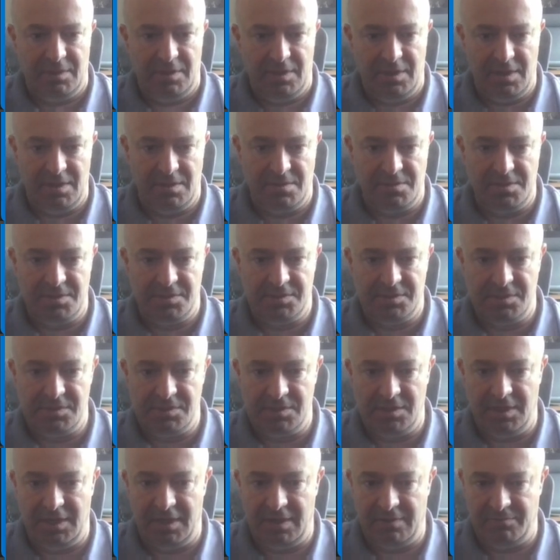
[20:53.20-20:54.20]
And this
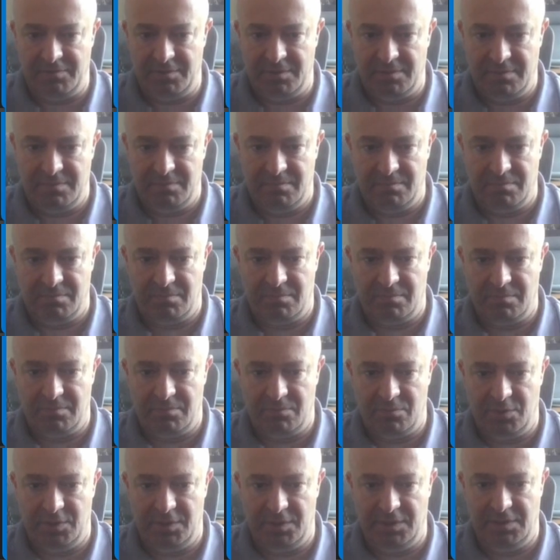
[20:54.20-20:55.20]
is 11,
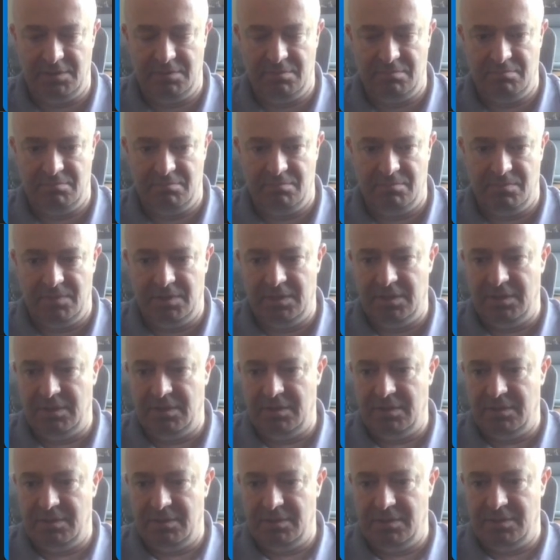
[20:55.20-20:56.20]
right?
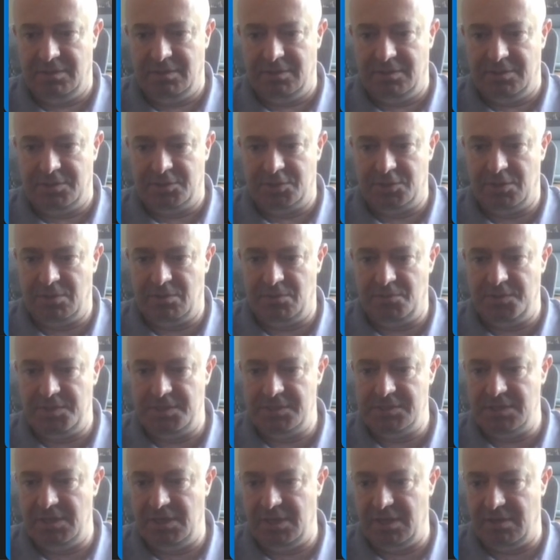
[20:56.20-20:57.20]
So
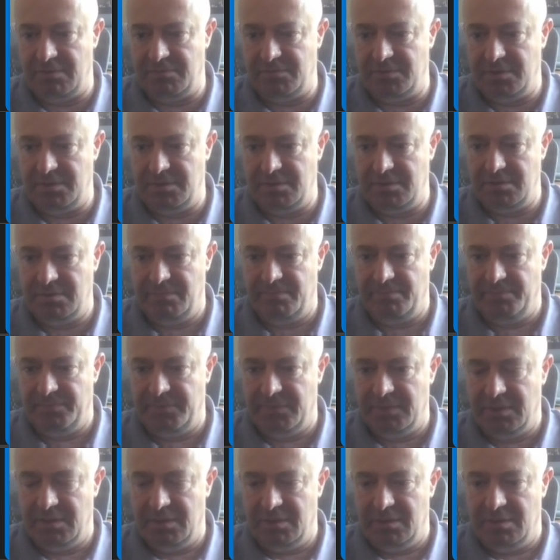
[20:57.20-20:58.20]
this 11,
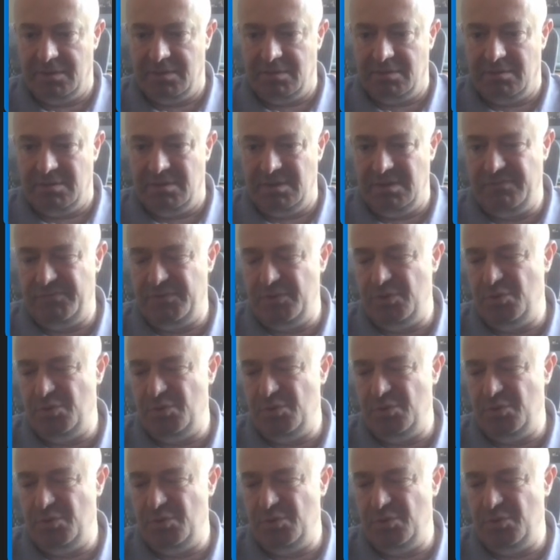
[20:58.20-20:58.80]
if